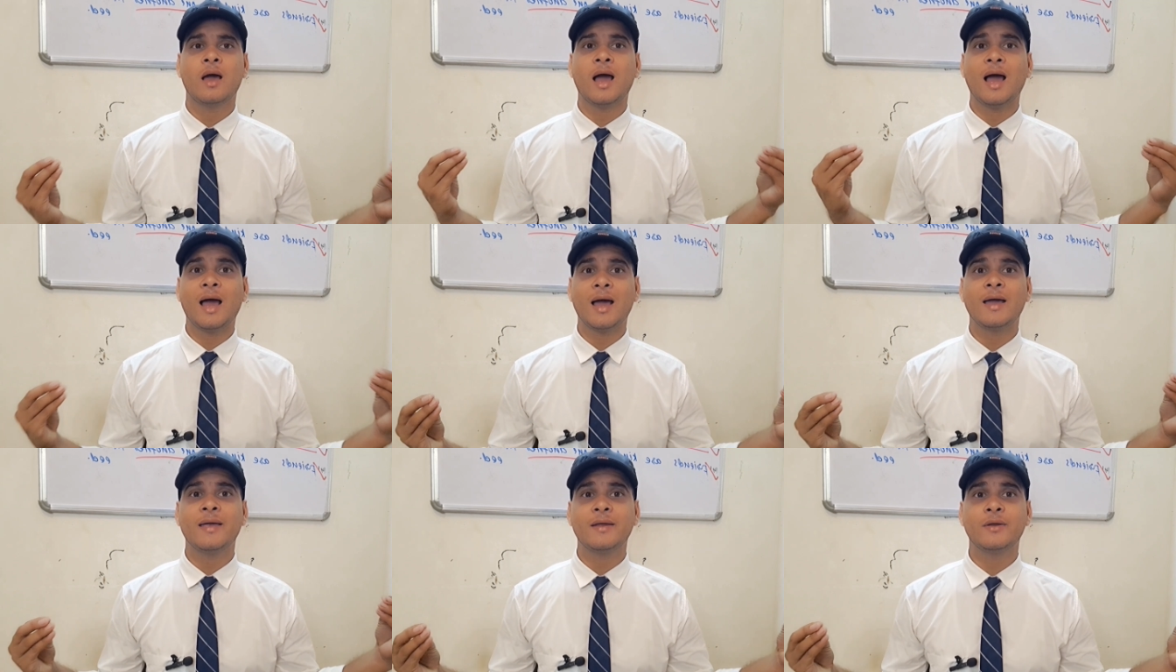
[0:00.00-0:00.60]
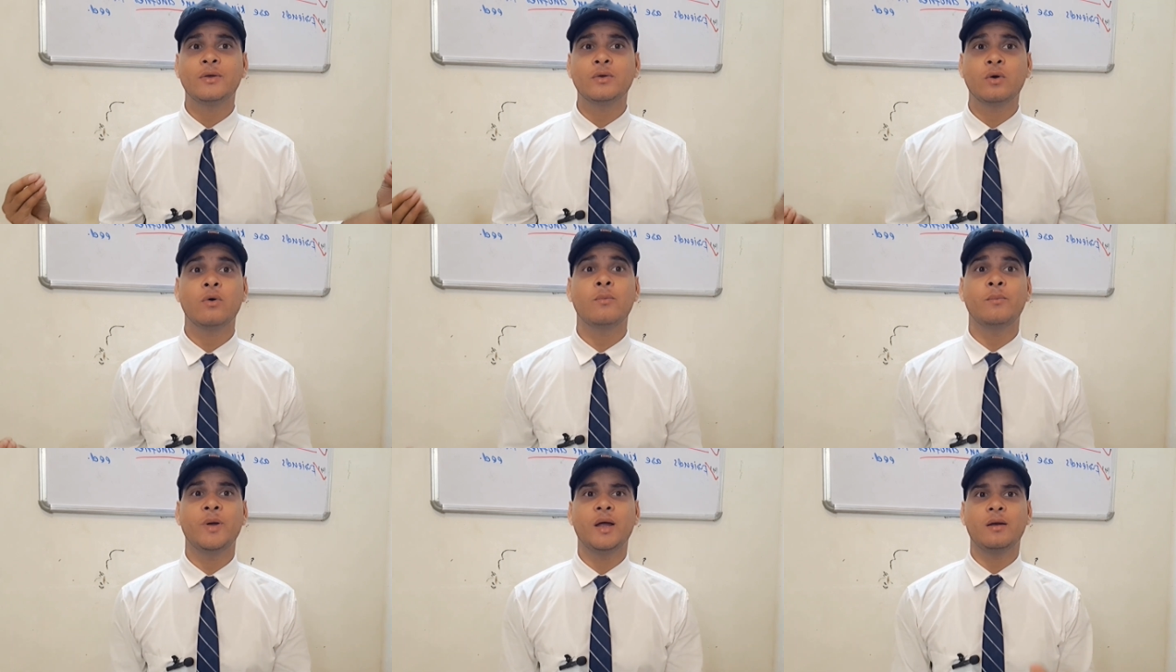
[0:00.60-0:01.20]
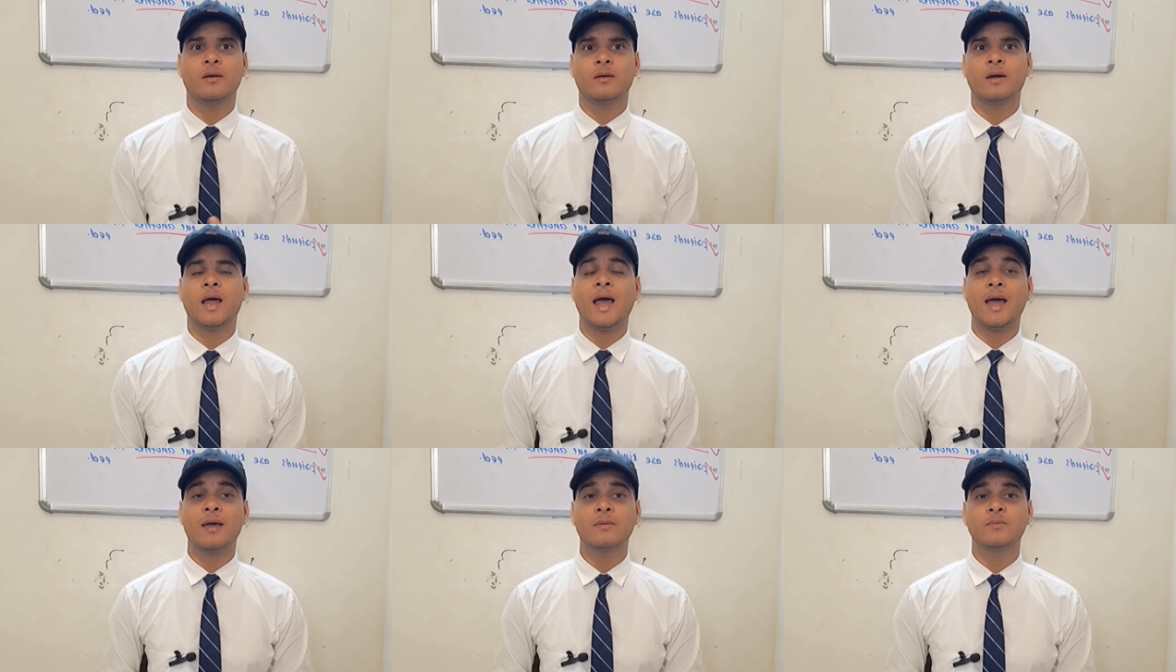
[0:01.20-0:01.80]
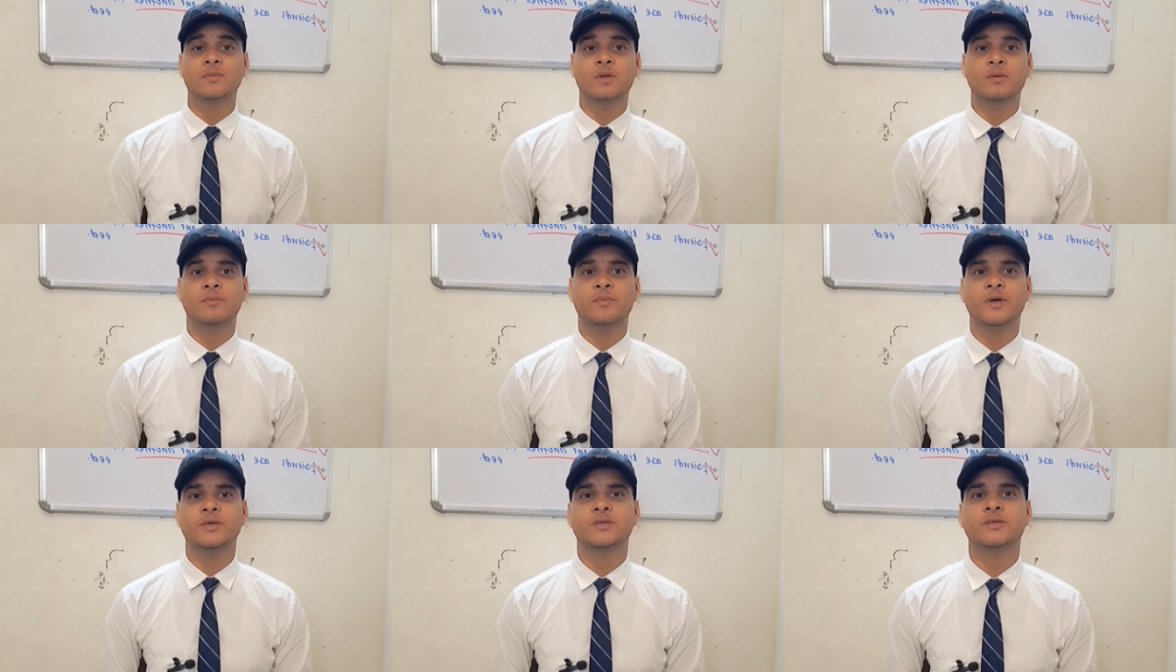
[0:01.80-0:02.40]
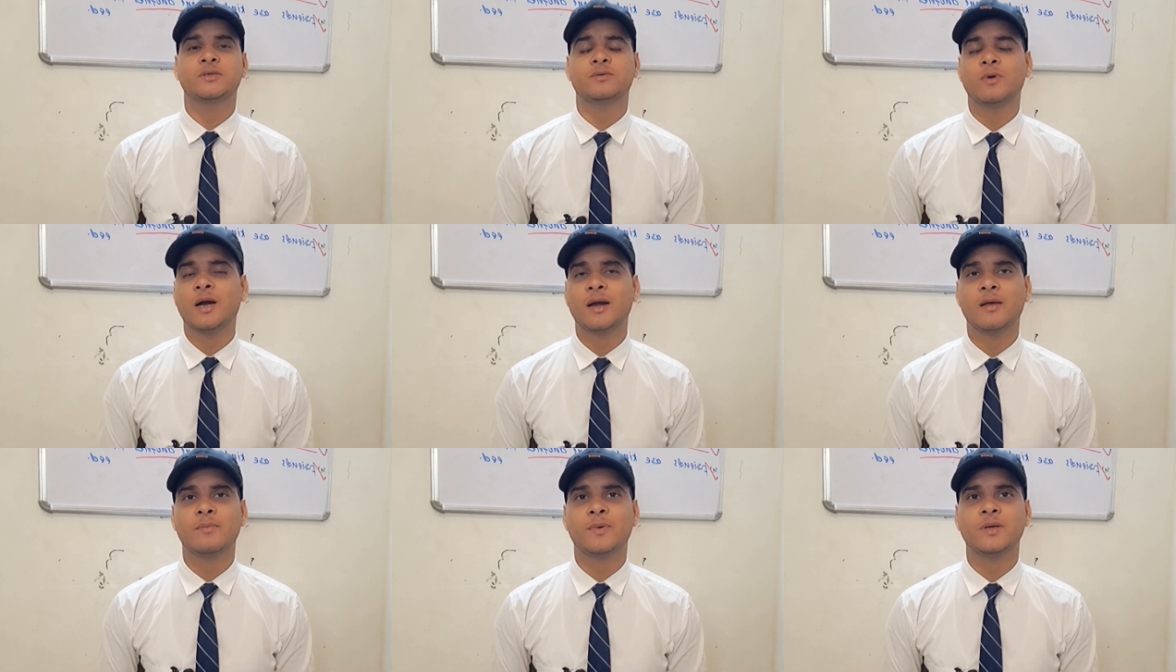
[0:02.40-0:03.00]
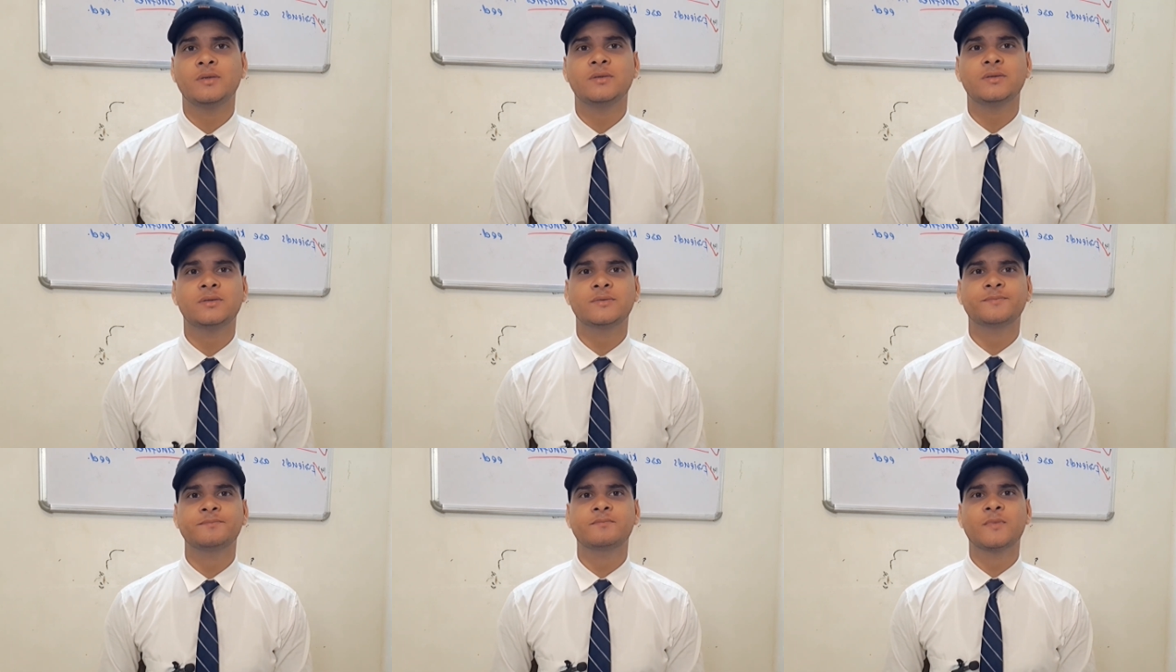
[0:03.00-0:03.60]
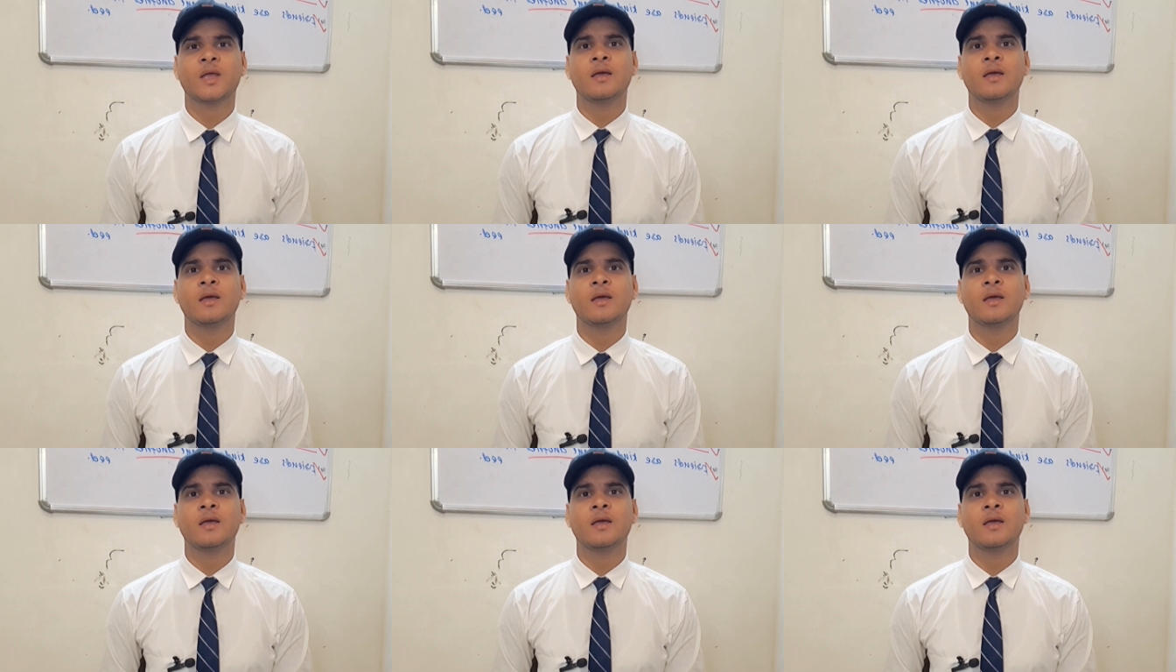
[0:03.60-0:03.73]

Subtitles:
I know better, I am the best? What happens?